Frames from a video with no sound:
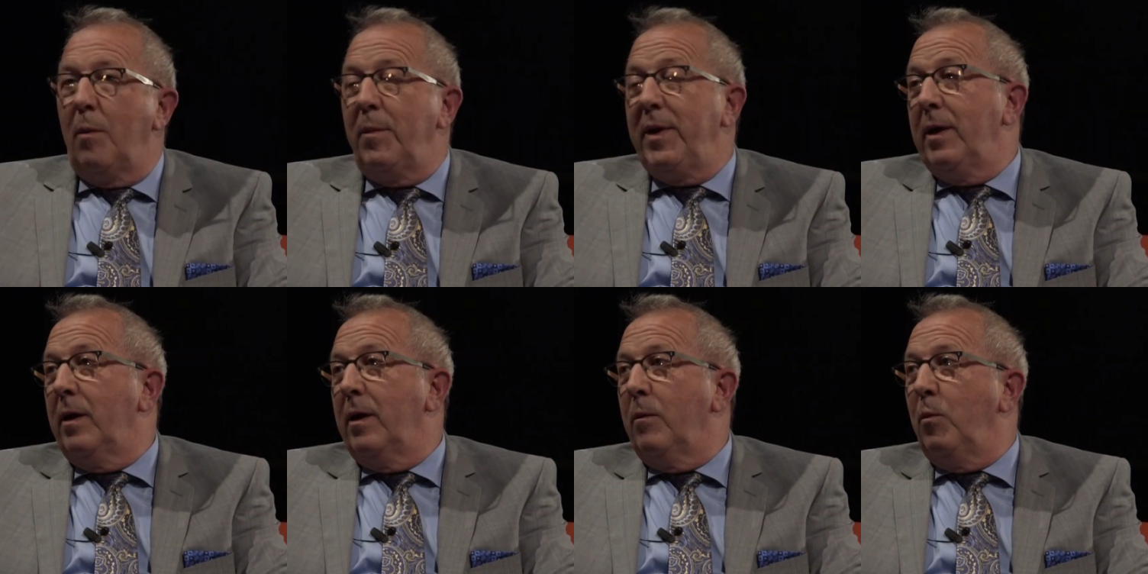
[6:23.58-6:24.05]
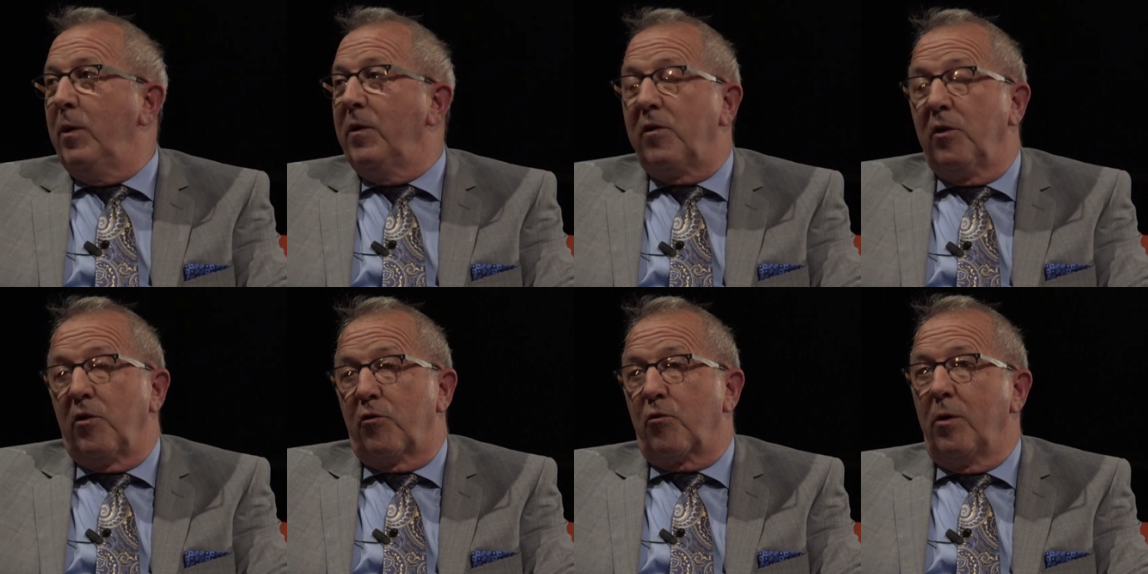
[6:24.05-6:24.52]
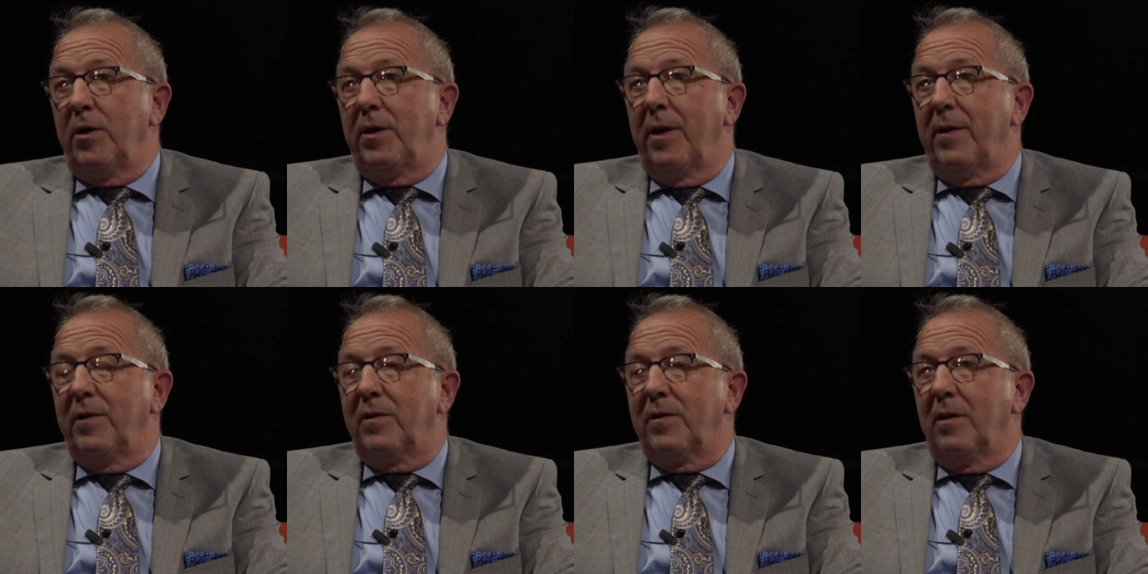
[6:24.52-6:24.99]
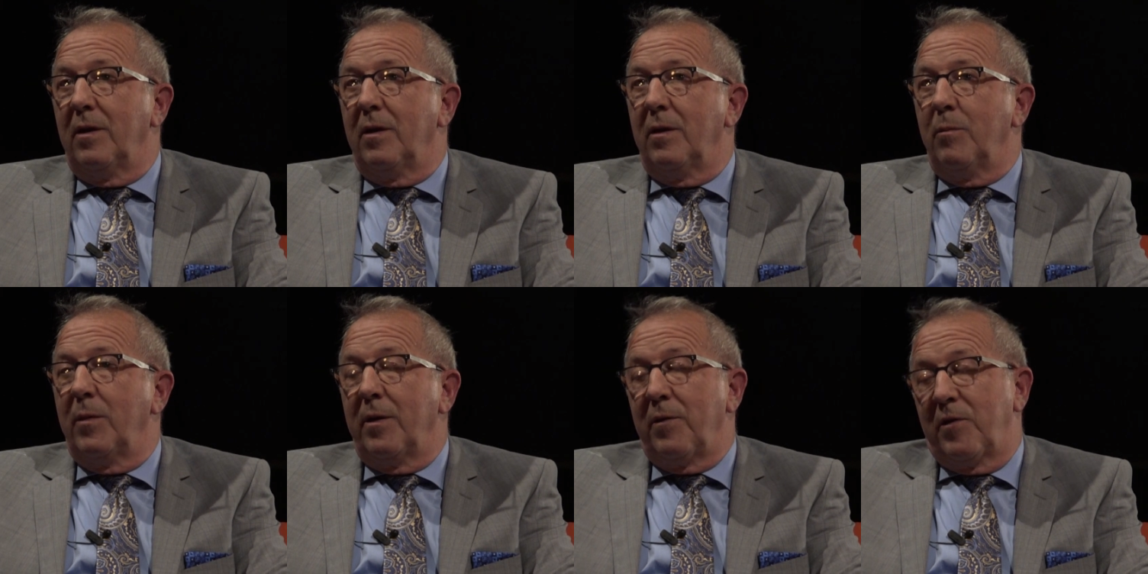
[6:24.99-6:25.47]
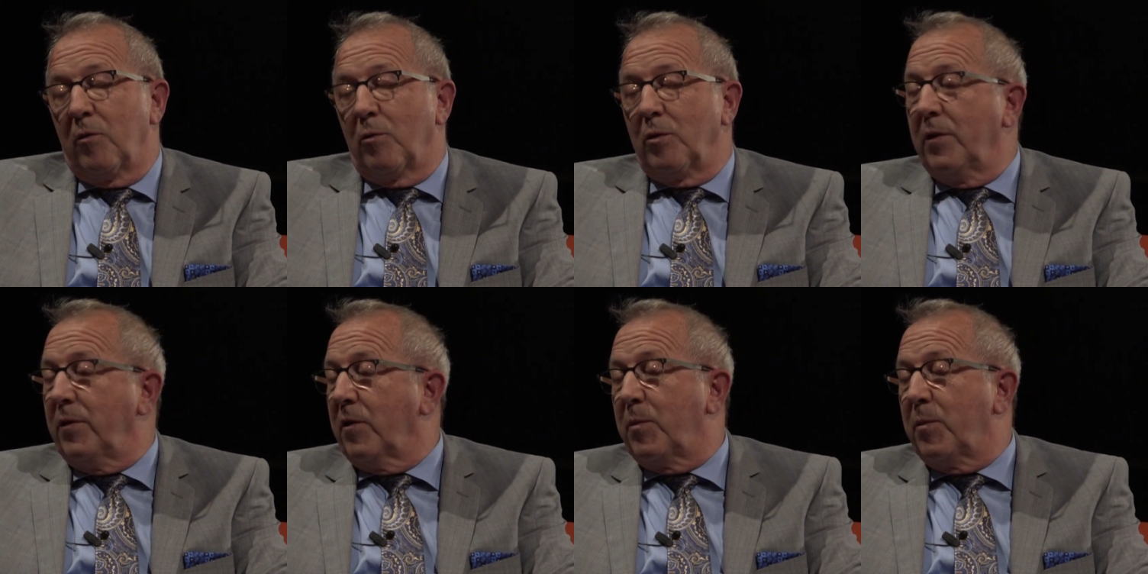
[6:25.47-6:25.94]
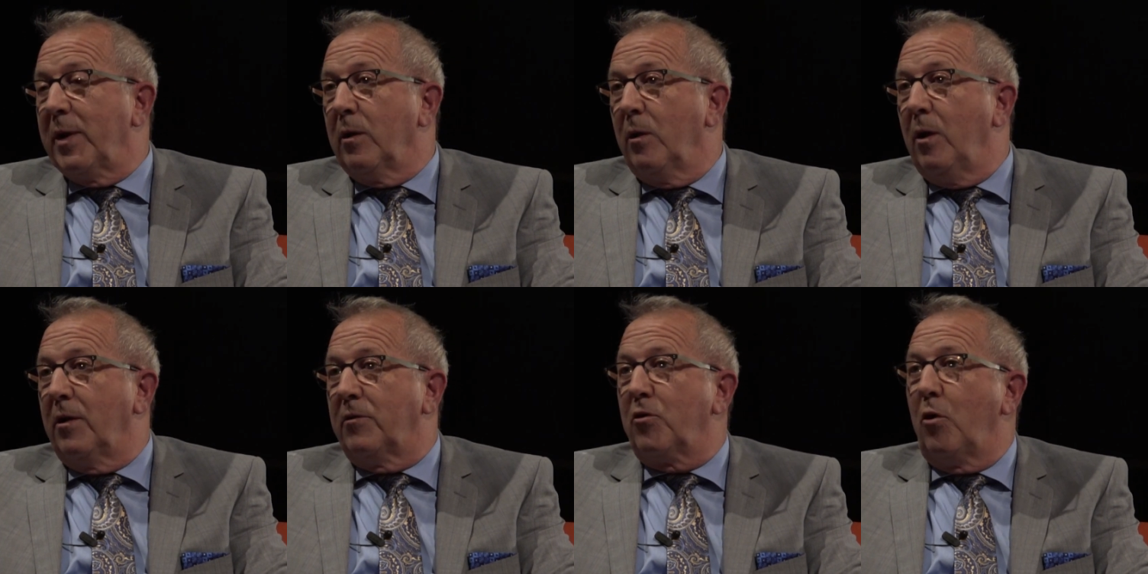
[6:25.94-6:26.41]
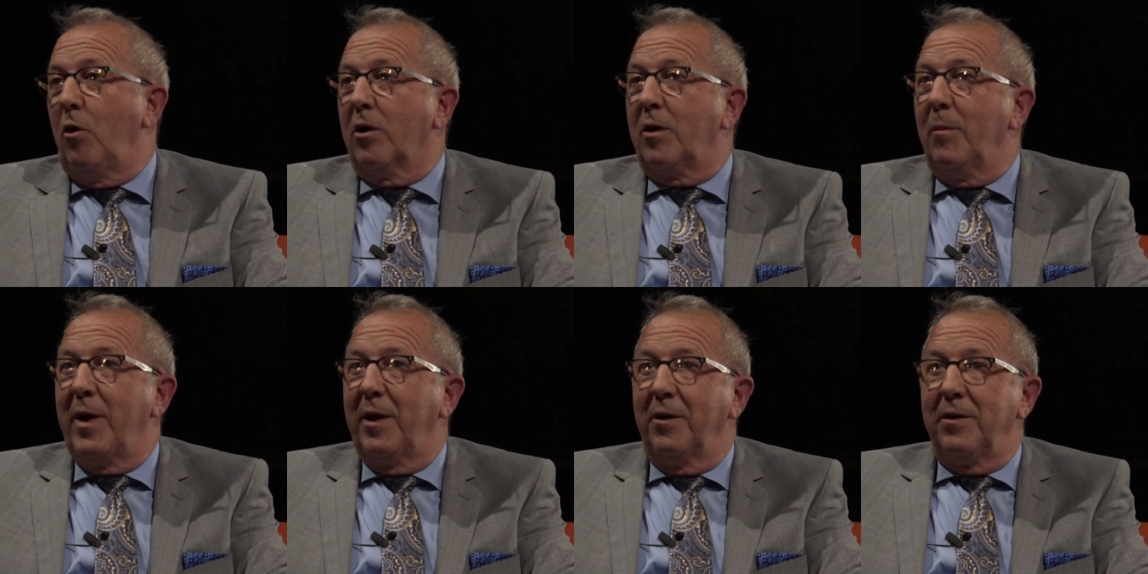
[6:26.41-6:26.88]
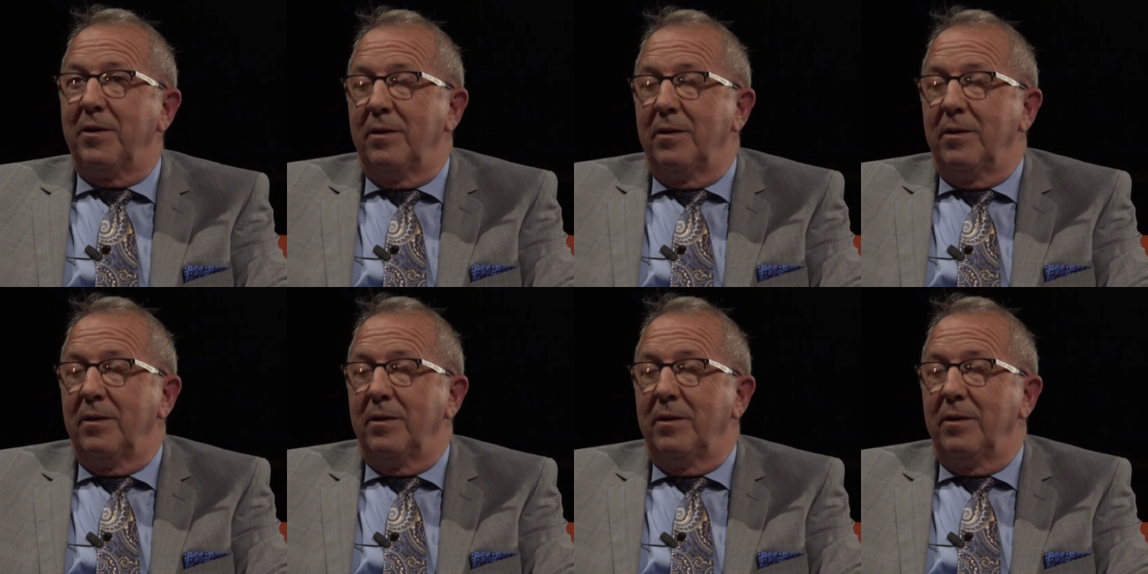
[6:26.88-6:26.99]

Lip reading: I mean, Windsor, Detroit has, and certainly there's been a lot of talk about it,